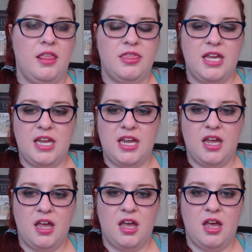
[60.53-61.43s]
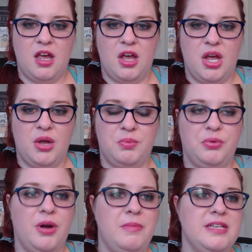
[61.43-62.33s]
The
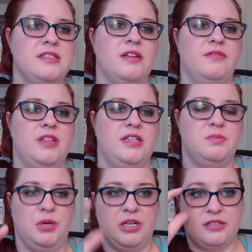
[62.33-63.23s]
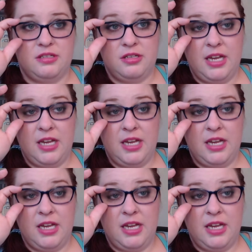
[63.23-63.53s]
premise of these books